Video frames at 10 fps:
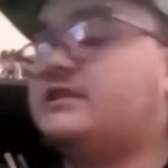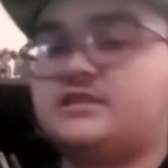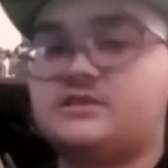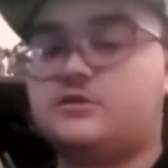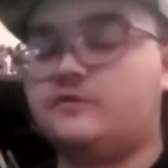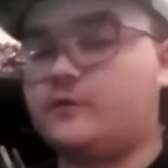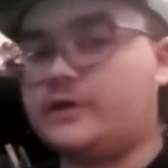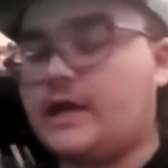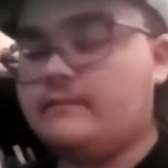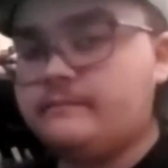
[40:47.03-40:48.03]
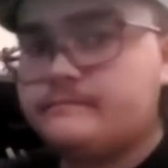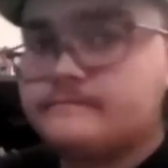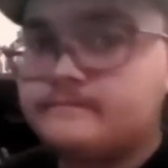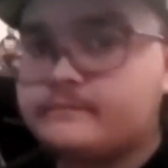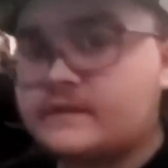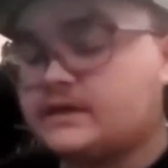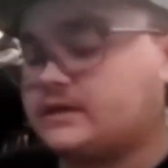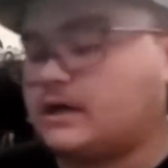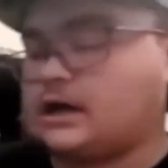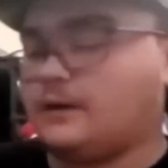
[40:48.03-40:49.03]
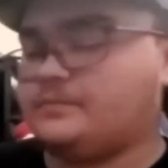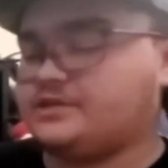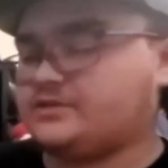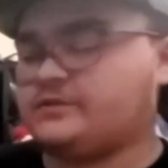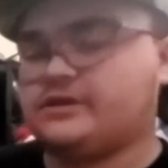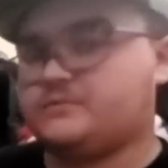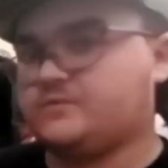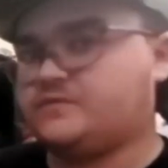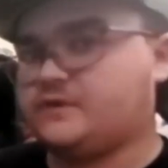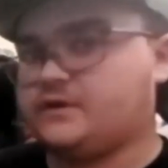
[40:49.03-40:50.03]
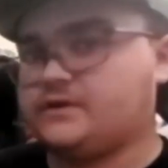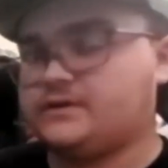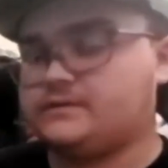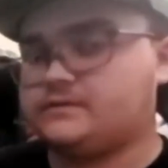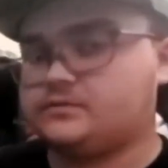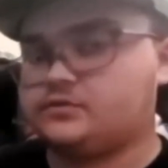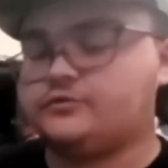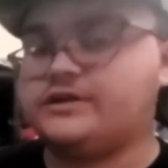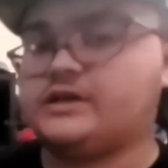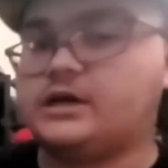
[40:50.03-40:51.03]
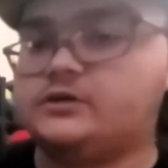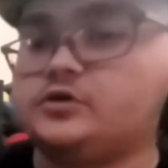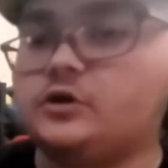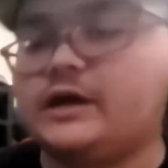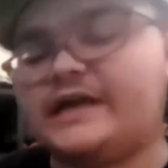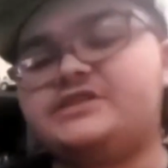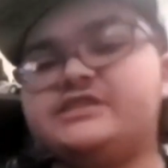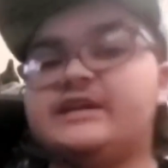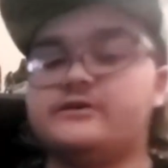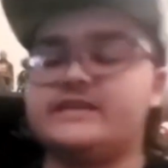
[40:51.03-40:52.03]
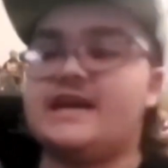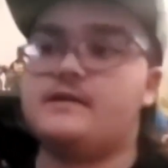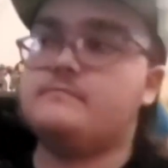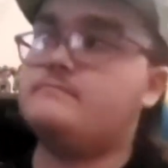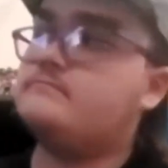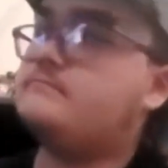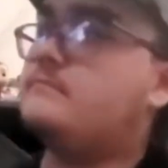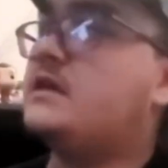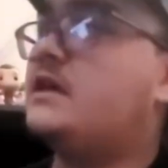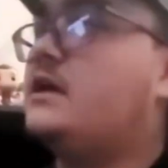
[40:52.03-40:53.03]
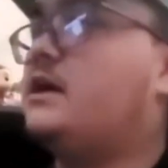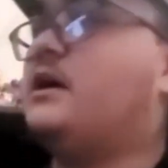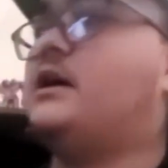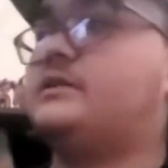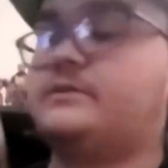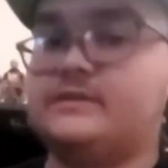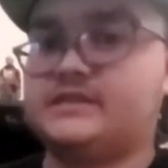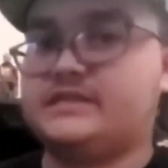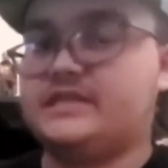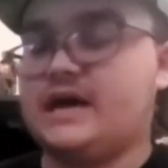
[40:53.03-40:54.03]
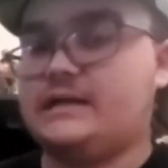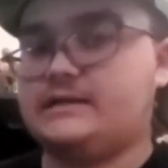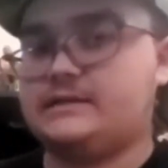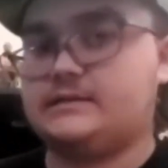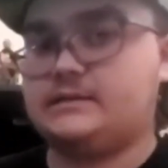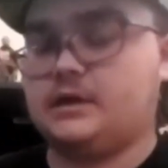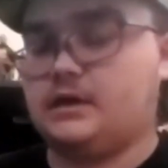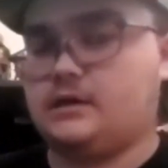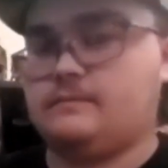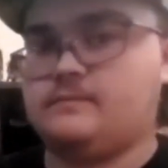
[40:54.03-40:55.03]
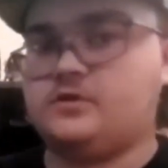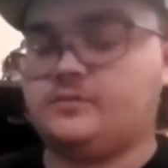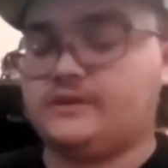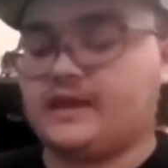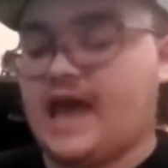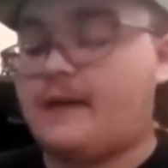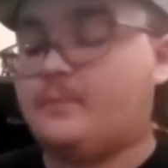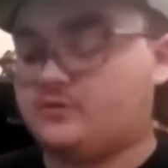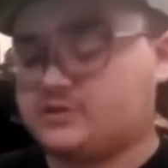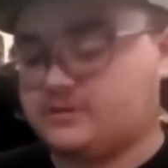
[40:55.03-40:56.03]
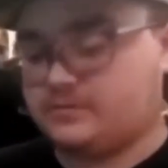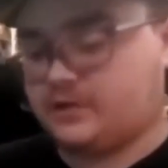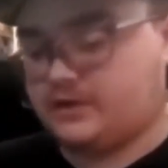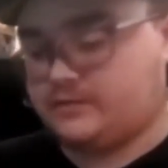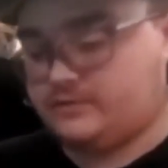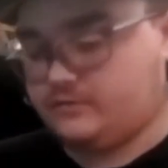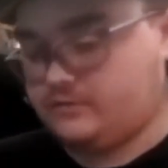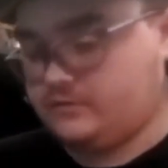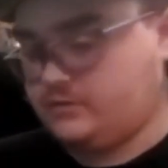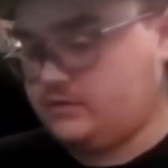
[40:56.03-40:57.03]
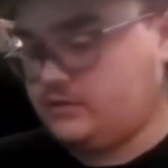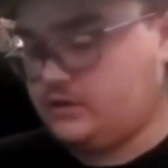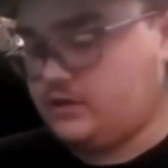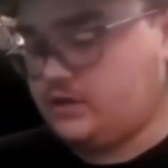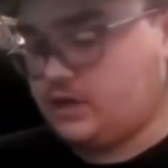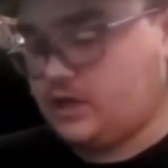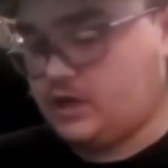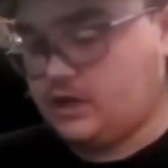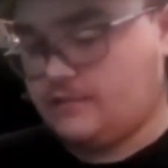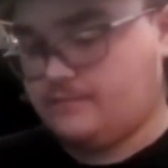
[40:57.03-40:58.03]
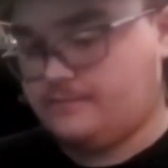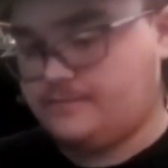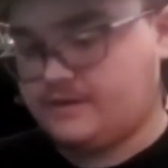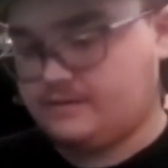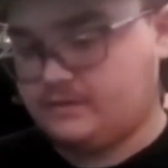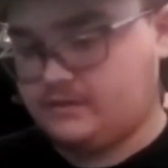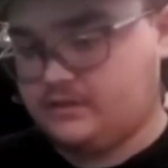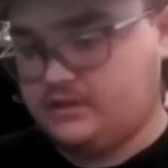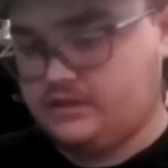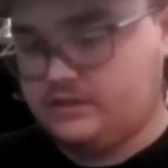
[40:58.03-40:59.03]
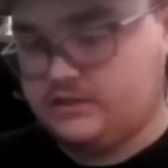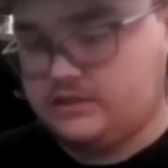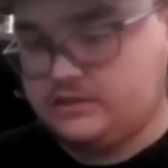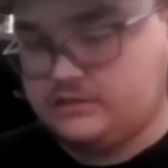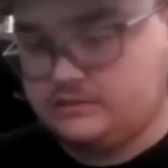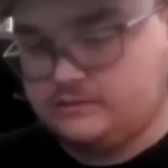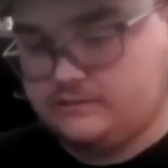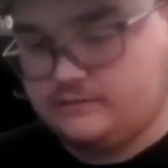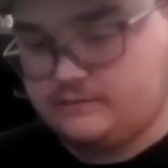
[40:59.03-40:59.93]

is true 4K, but this only comes with HDR10. So this is not Dolby Atmos compliable. But I believe...